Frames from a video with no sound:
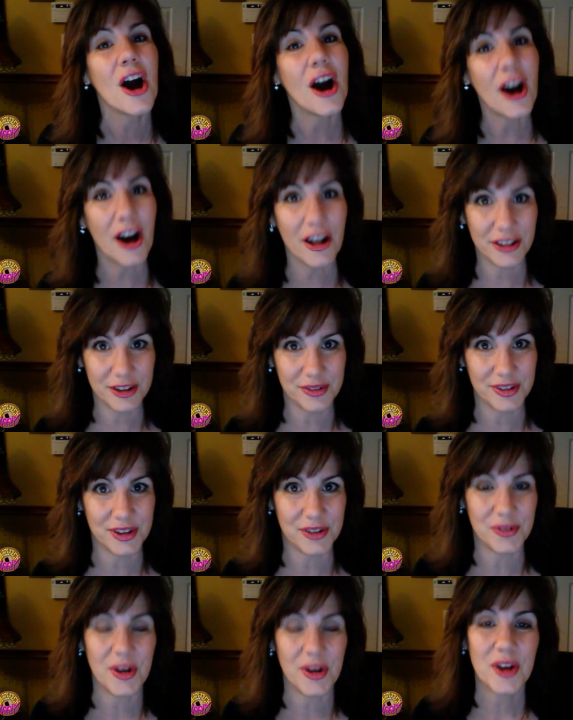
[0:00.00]
all of
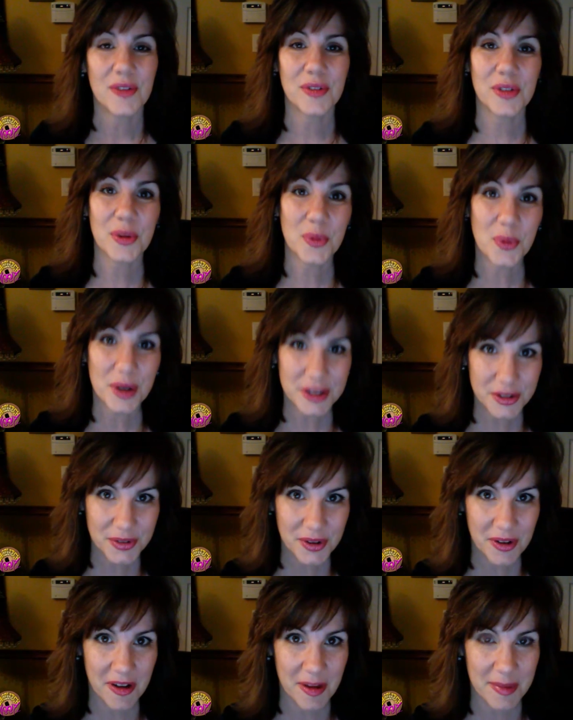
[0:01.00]
you, for the
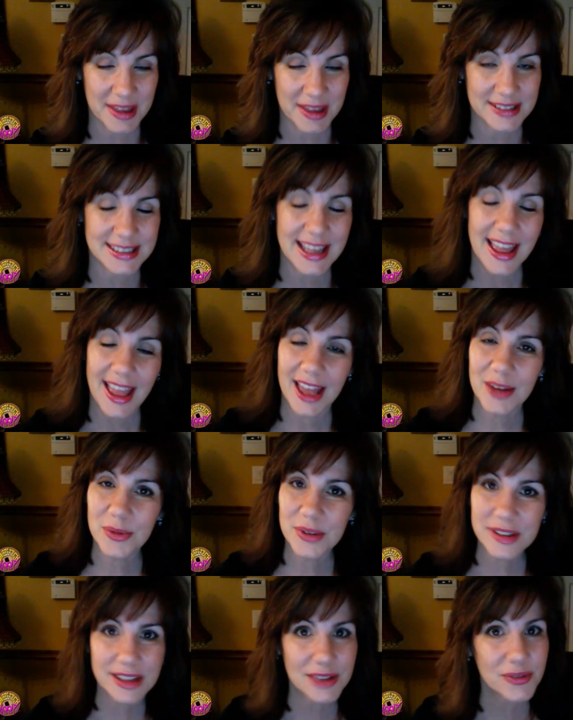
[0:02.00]
wonderful comments and
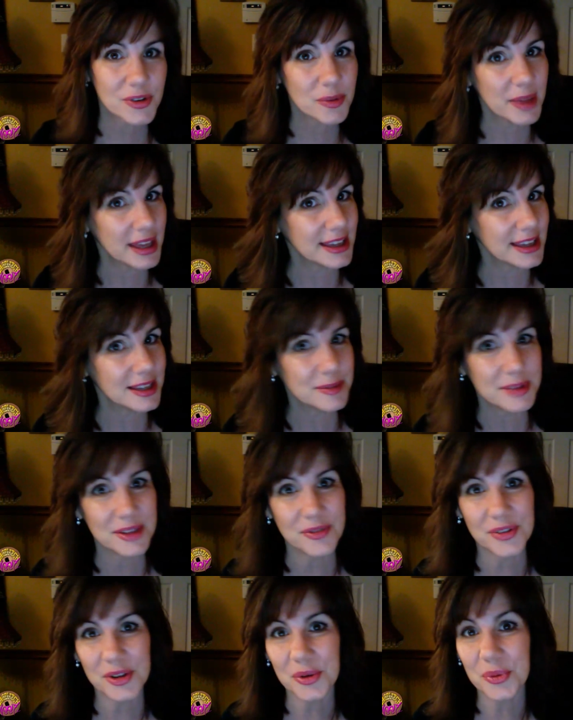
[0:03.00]
really for making me
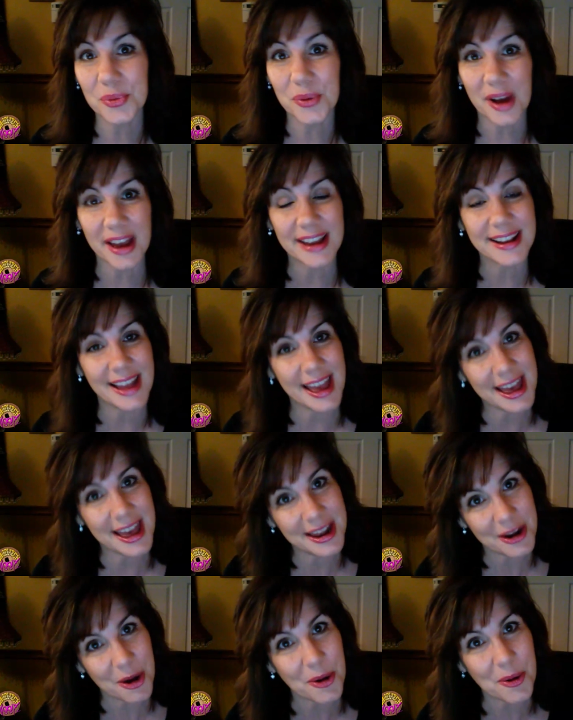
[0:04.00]
feel right
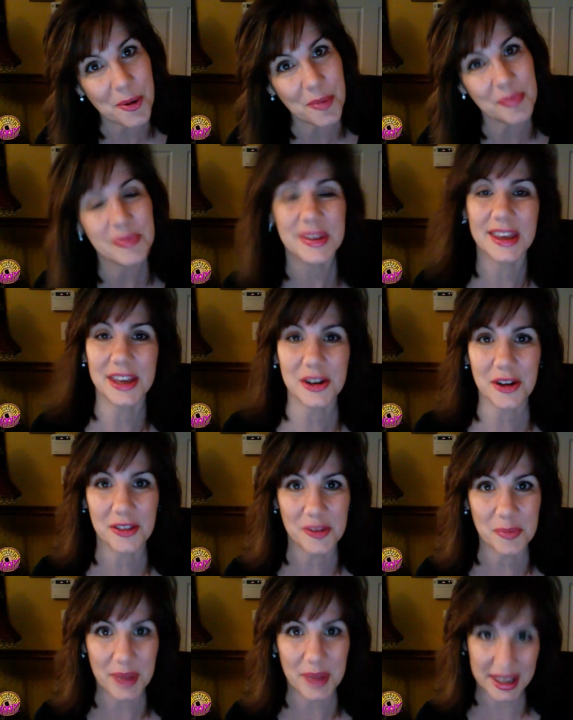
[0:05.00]
at home here
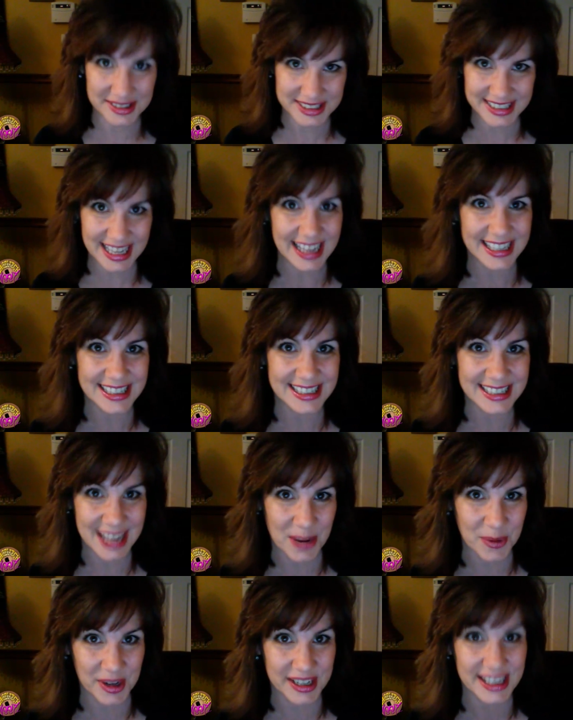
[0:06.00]
on the Bagel Tech
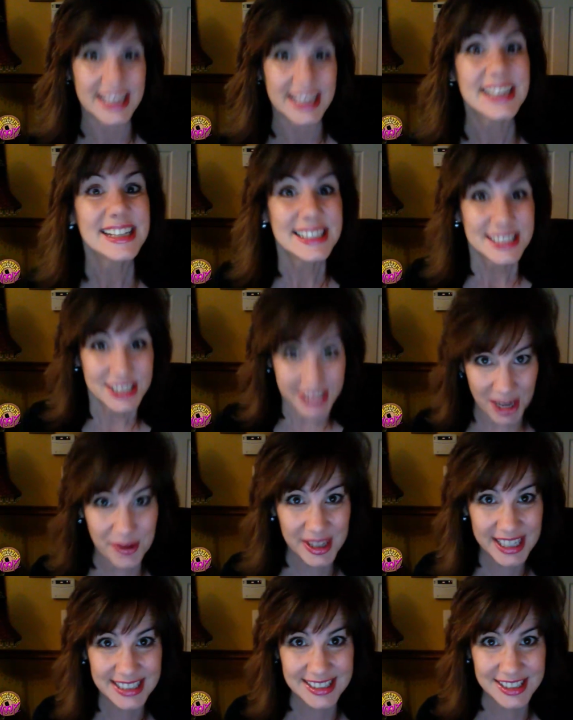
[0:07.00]
Network. Shall
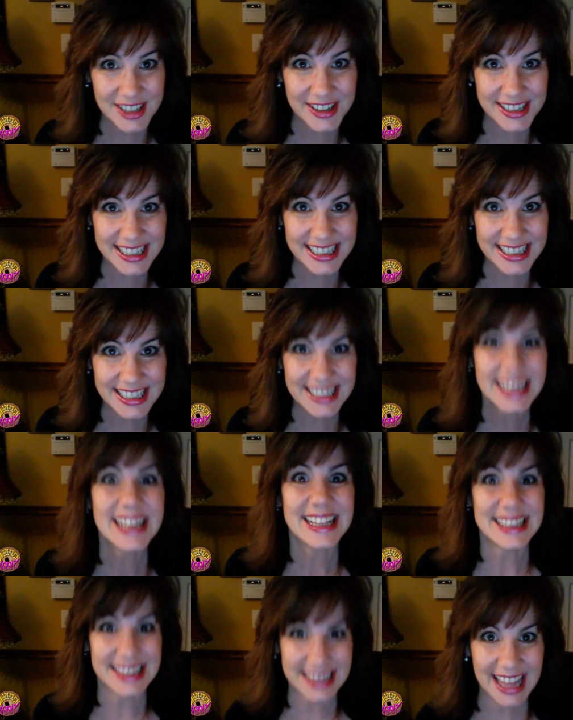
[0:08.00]
we get started?
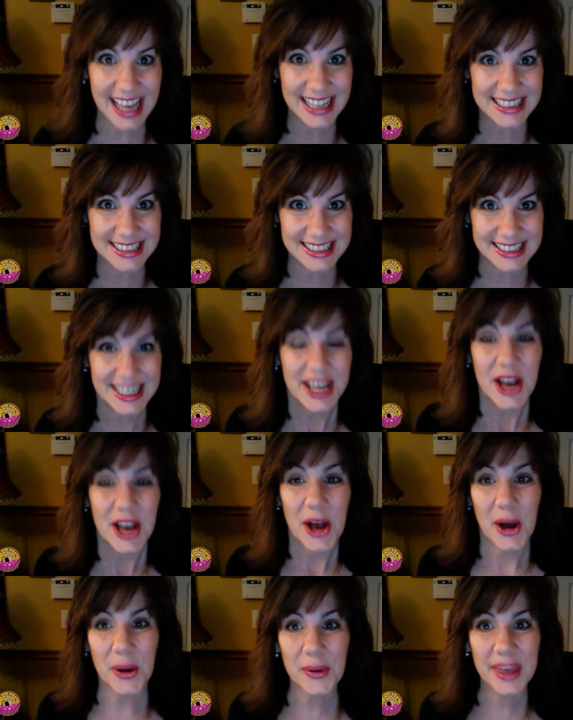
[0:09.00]
Let's.
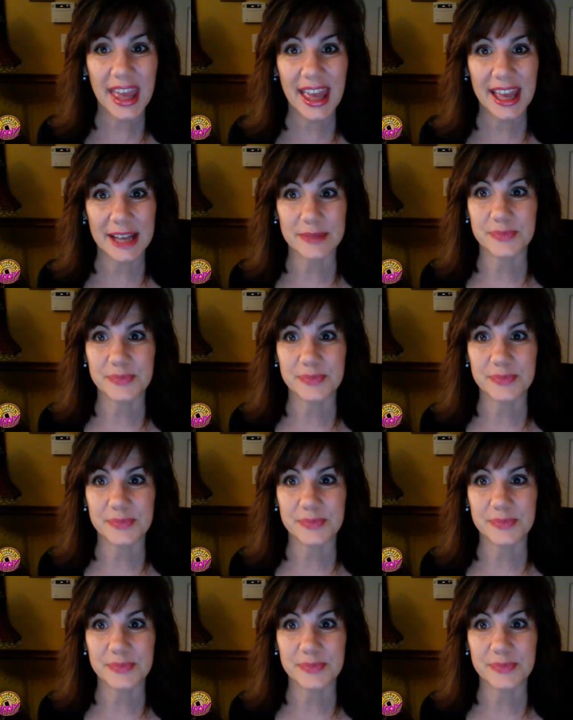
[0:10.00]
Okay,